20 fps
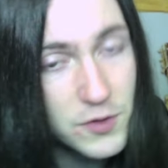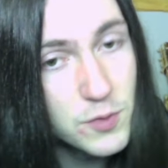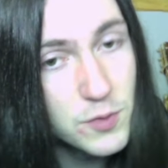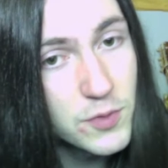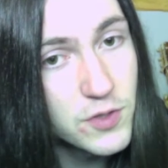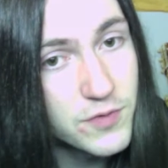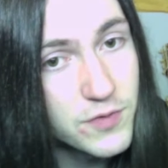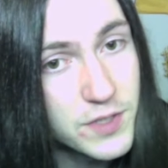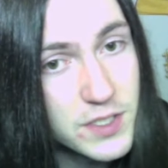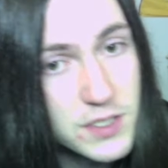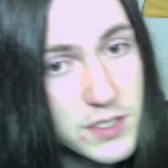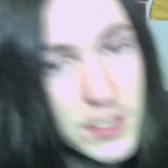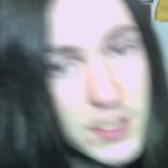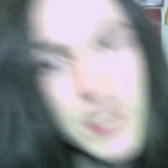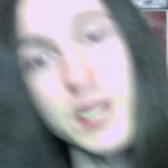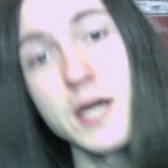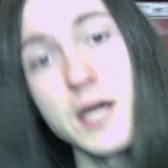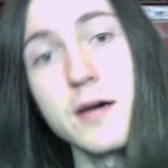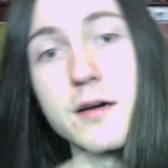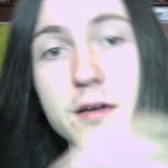movies, and
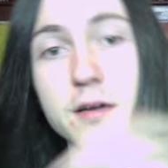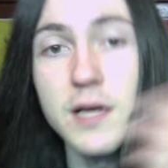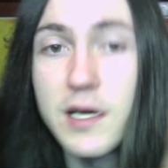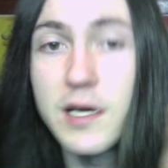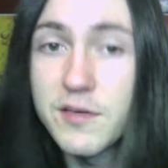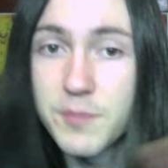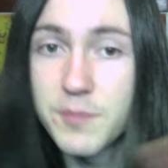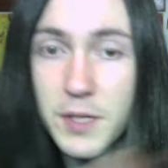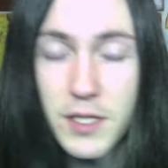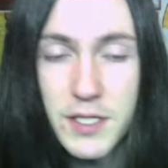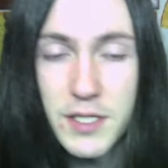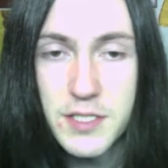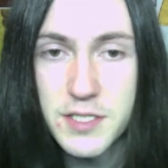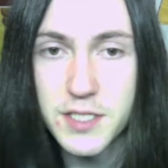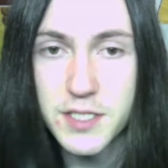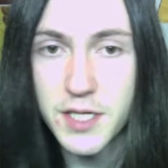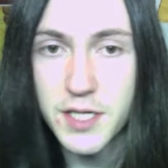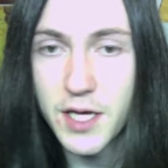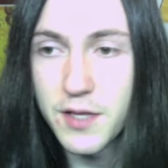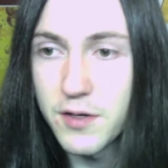now I have my list
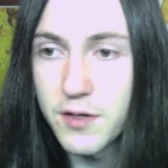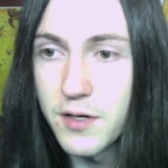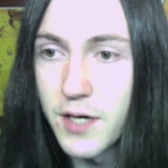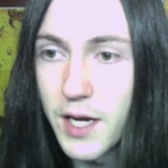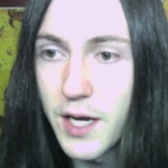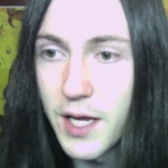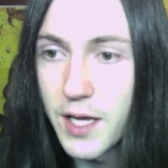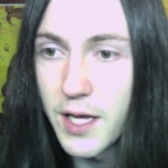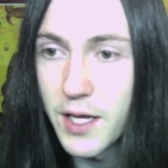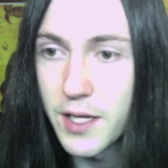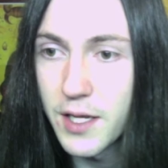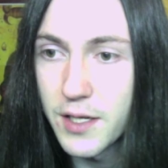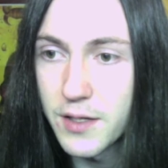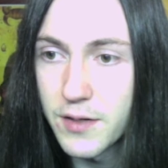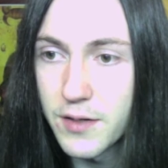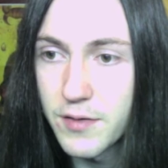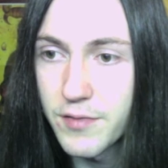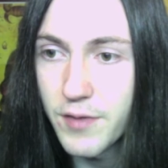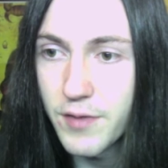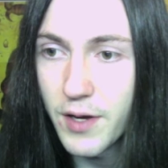together.
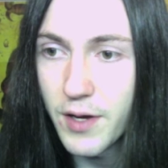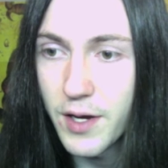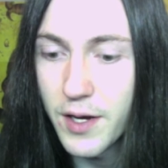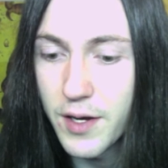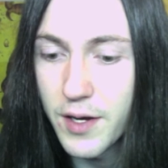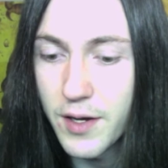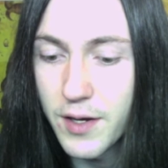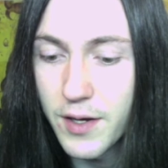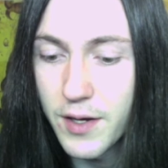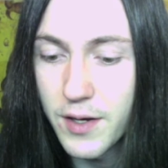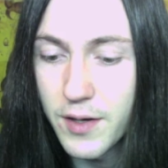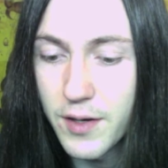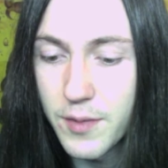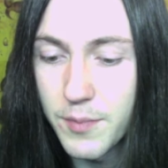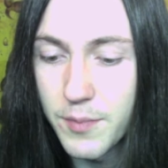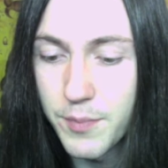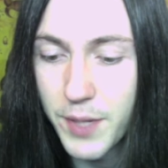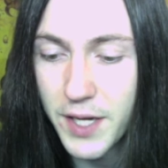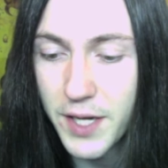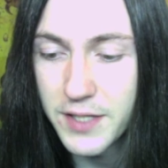And uh,
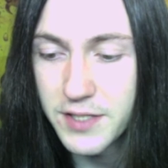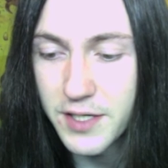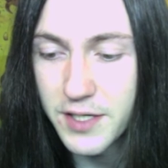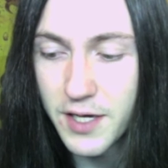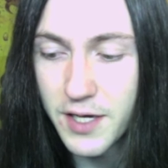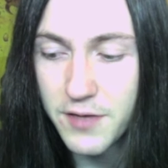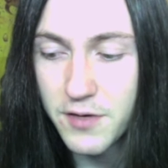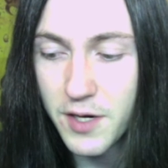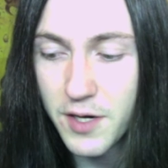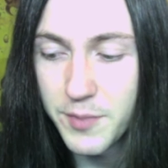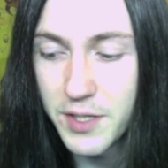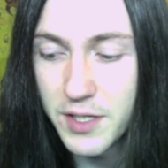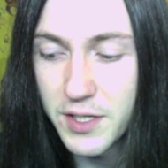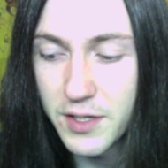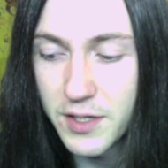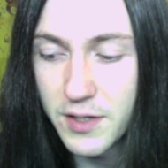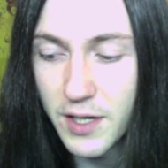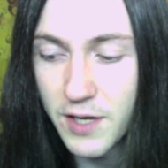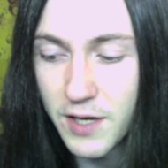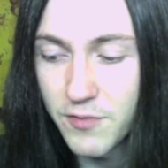by together, I
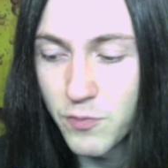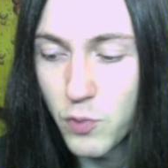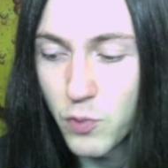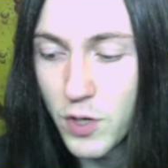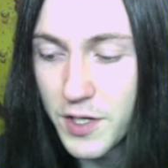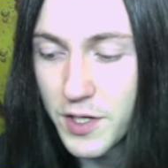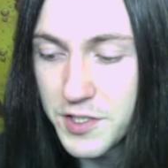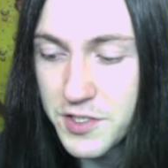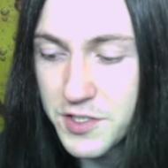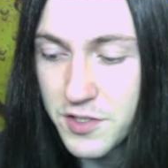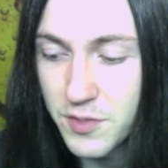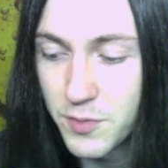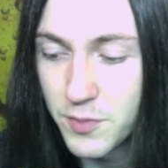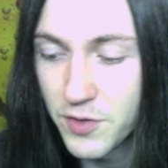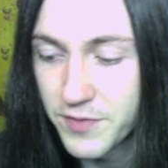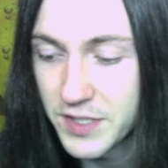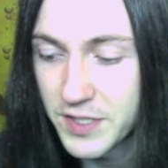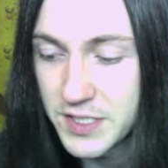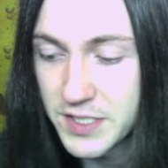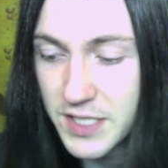mean I've watched the
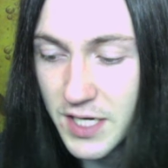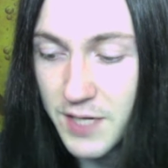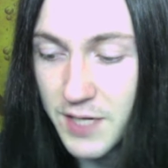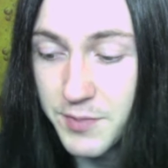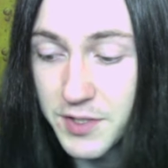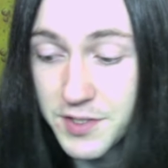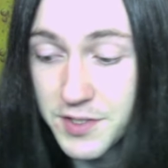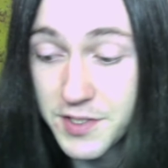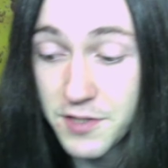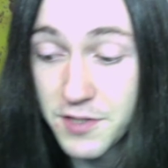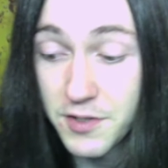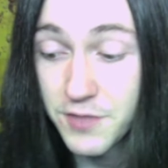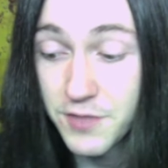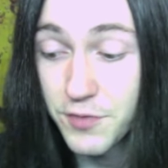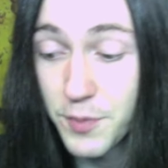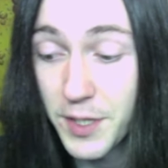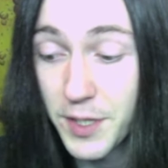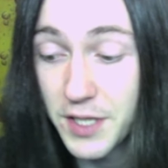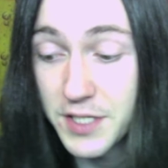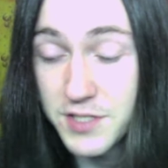movies that I'm considering
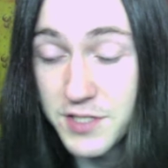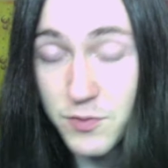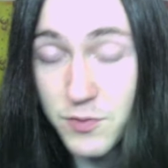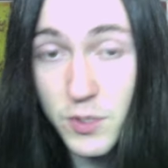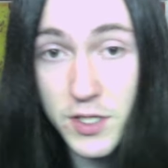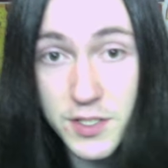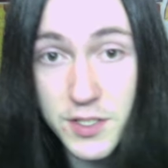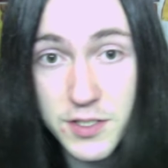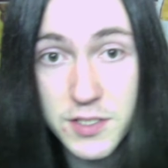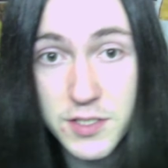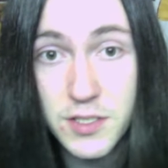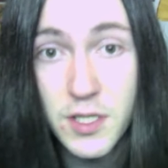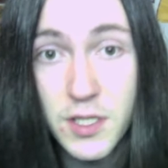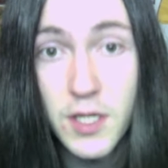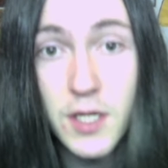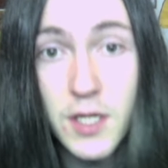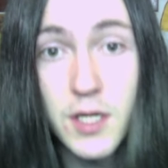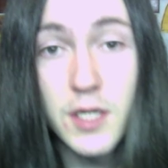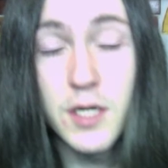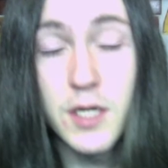for my list once.
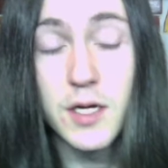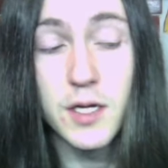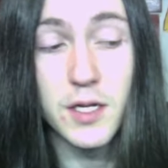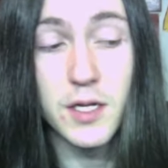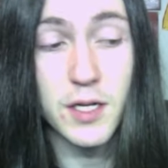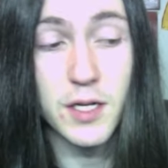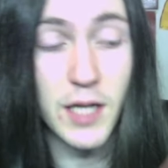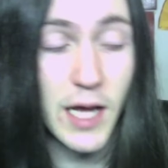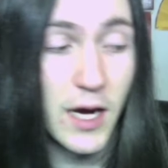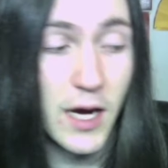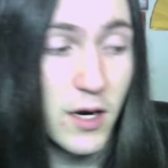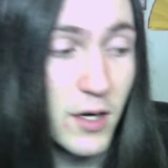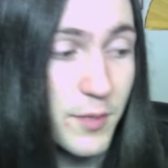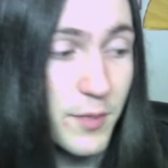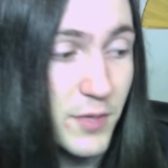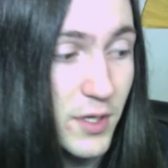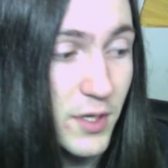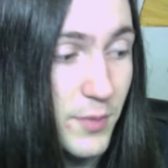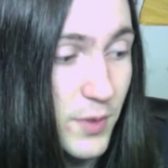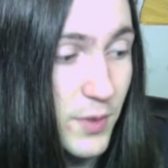Now I'm
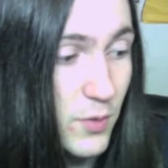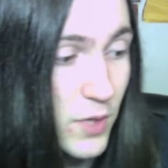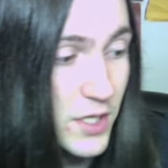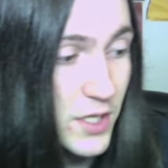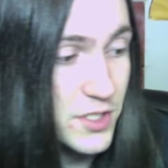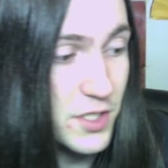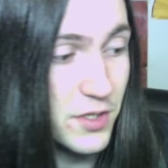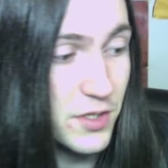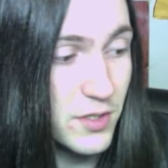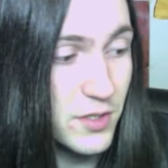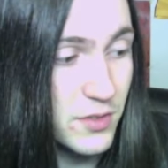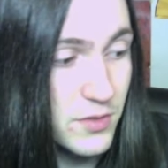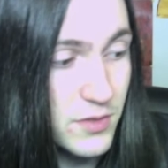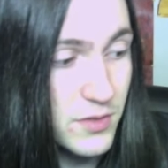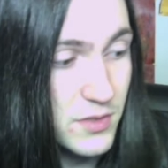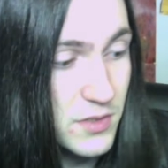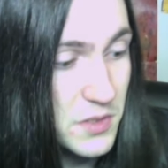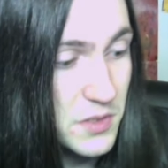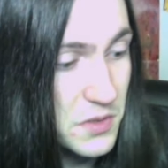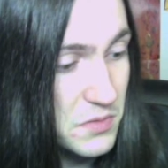going to be watching
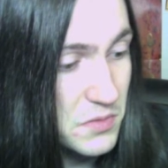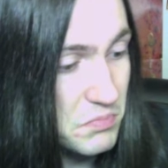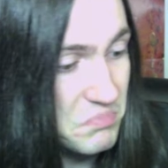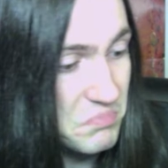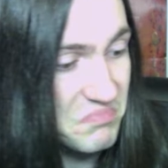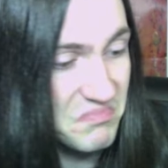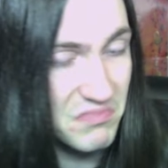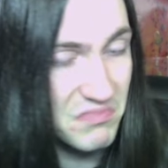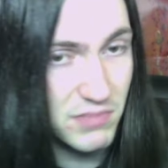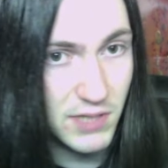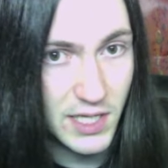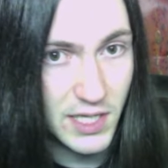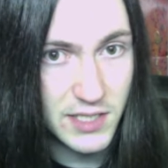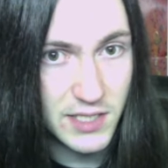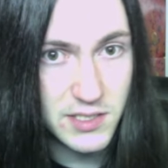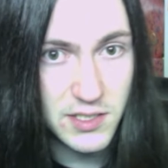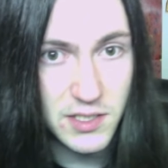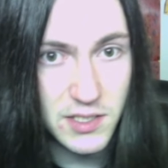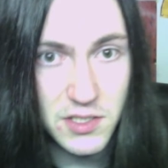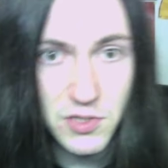those
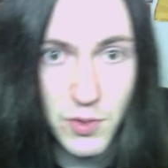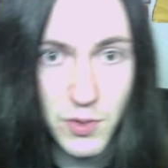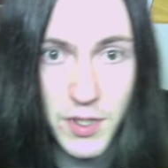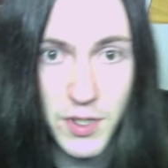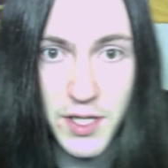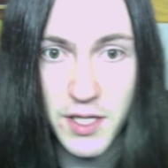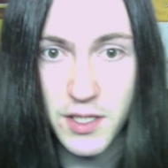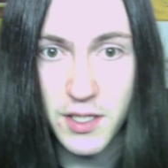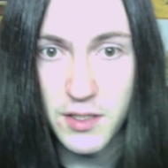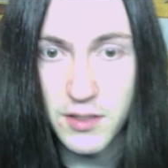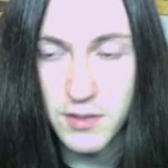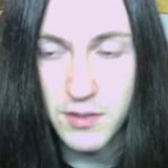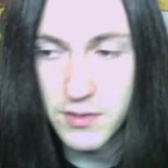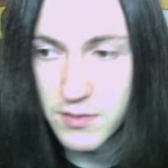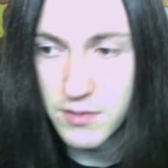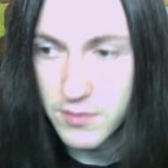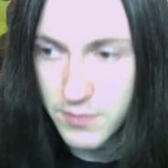less than 20